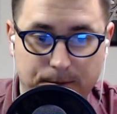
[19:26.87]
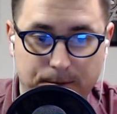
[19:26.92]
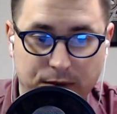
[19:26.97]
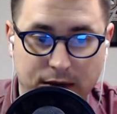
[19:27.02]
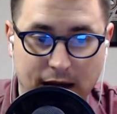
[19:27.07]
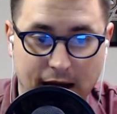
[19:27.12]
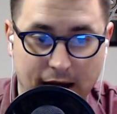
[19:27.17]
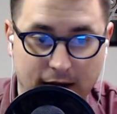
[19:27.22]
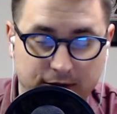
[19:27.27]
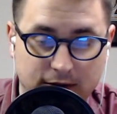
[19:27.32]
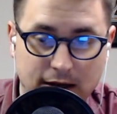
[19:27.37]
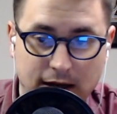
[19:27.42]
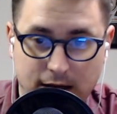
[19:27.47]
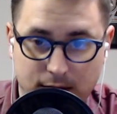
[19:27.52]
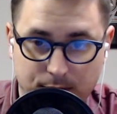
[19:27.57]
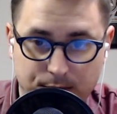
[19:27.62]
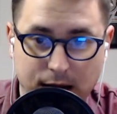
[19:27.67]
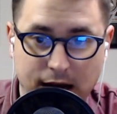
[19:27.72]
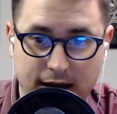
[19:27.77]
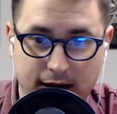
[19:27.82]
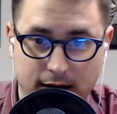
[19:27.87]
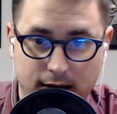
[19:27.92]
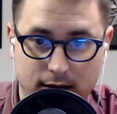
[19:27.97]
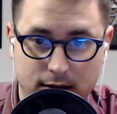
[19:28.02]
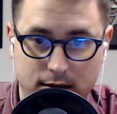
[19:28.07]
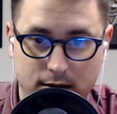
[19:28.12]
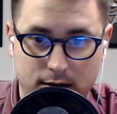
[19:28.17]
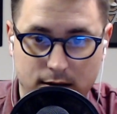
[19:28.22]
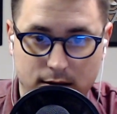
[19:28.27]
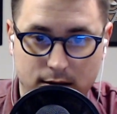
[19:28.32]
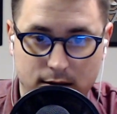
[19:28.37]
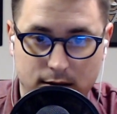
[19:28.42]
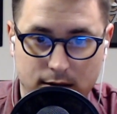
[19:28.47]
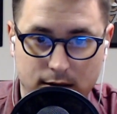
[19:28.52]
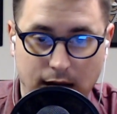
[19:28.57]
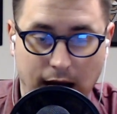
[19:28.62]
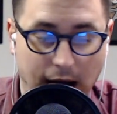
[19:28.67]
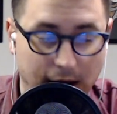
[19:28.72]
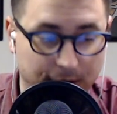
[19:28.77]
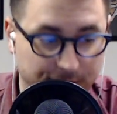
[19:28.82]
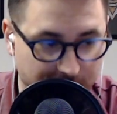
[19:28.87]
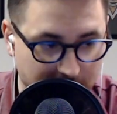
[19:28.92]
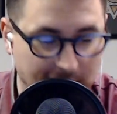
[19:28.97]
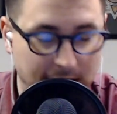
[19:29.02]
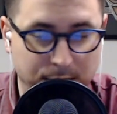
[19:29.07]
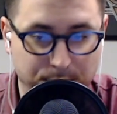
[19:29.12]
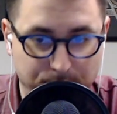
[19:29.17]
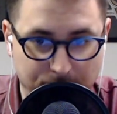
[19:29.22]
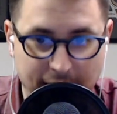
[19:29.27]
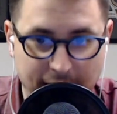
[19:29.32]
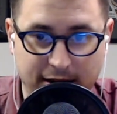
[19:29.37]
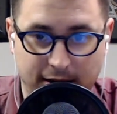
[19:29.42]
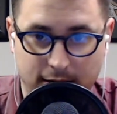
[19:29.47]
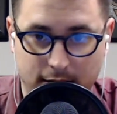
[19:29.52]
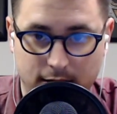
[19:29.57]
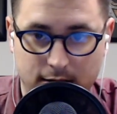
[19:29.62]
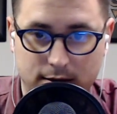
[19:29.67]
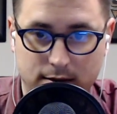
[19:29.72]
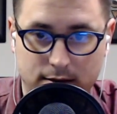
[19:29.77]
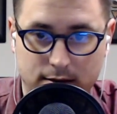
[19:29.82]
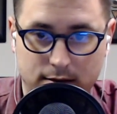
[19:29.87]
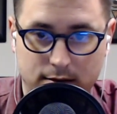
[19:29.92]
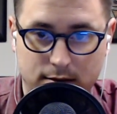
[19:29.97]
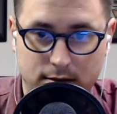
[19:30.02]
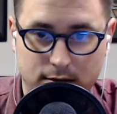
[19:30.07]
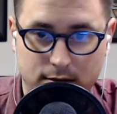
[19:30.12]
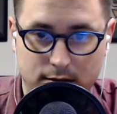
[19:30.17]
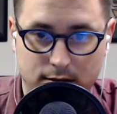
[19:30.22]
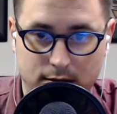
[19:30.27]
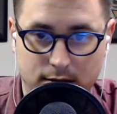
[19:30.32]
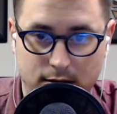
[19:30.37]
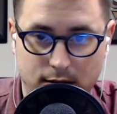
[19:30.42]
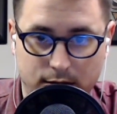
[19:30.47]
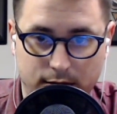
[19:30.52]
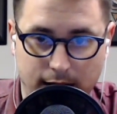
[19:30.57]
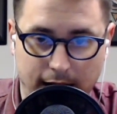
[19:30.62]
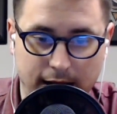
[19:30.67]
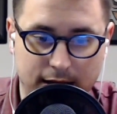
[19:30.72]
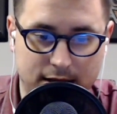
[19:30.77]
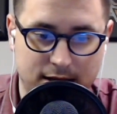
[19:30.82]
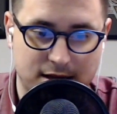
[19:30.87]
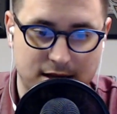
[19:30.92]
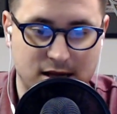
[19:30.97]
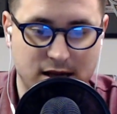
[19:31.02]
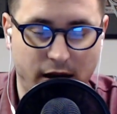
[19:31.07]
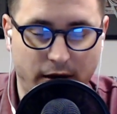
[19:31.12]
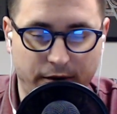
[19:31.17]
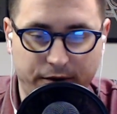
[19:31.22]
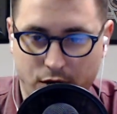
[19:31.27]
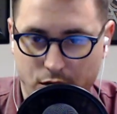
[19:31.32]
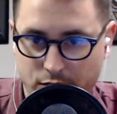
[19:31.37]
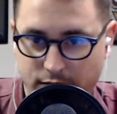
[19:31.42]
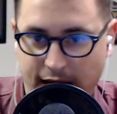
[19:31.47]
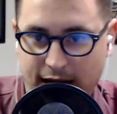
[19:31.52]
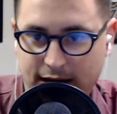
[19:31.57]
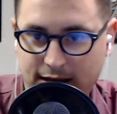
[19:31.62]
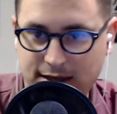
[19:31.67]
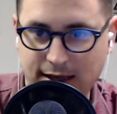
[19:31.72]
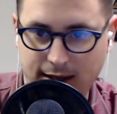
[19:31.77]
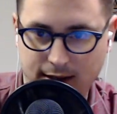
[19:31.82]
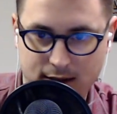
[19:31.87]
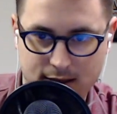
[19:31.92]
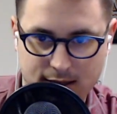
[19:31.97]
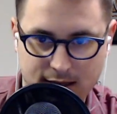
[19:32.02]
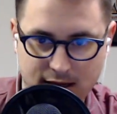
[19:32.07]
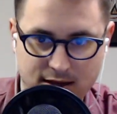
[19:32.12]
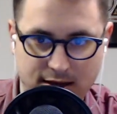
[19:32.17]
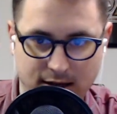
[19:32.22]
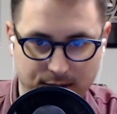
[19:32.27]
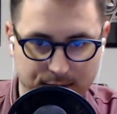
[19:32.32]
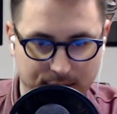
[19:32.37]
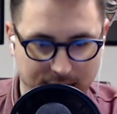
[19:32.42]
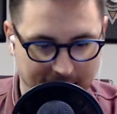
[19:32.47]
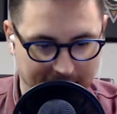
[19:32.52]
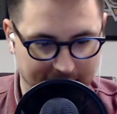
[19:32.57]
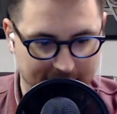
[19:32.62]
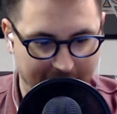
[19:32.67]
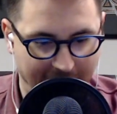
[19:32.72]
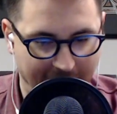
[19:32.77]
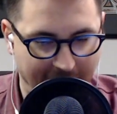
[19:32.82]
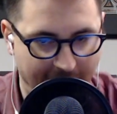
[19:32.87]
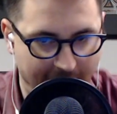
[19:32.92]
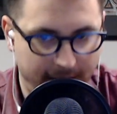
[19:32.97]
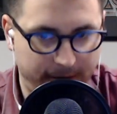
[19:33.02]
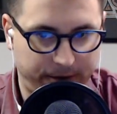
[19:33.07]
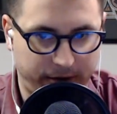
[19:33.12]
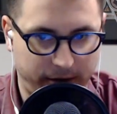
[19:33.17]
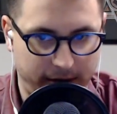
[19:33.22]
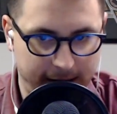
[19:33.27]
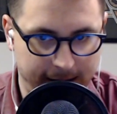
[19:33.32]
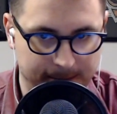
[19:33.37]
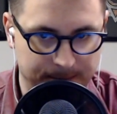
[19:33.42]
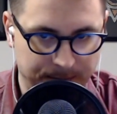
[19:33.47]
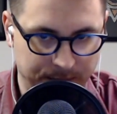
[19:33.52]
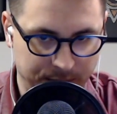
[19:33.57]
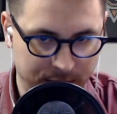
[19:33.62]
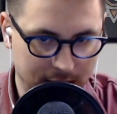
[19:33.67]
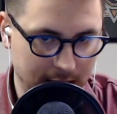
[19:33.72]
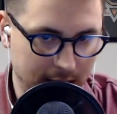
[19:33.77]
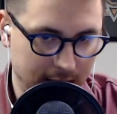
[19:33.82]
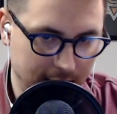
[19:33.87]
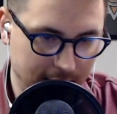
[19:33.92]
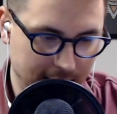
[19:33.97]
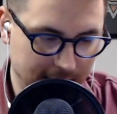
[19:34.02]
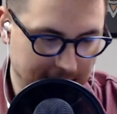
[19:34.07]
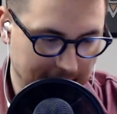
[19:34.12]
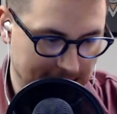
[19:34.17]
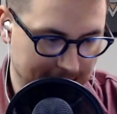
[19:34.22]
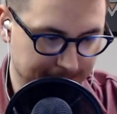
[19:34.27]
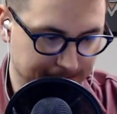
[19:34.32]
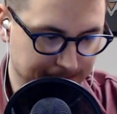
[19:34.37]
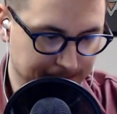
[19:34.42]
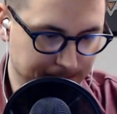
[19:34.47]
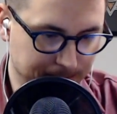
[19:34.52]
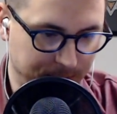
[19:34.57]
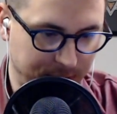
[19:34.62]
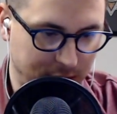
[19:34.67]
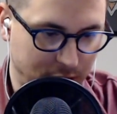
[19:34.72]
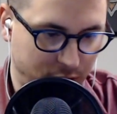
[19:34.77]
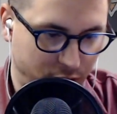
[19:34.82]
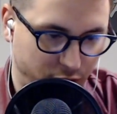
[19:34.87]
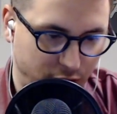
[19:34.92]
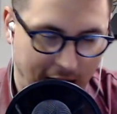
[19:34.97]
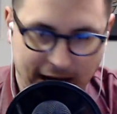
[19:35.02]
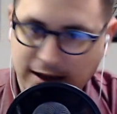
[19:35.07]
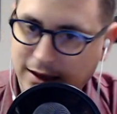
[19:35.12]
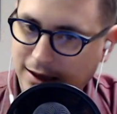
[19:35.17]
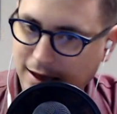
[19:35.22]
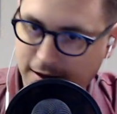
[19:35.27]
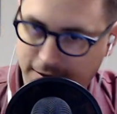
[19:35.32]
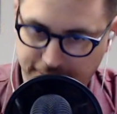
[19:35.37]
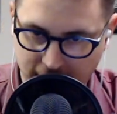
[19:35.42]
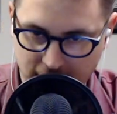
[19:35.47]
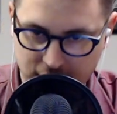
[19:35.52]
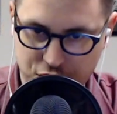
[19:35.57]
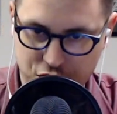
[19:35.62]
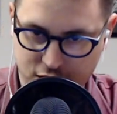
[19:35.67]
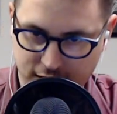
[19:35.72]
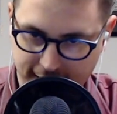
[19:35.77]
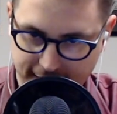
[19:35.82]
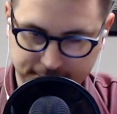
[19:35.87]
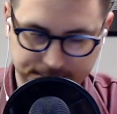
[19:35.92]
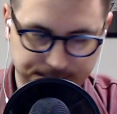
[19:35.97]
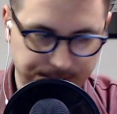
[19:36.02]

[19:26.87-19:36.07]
if need be. If need be. Okay, it's a self-correcting system in every rightly functioning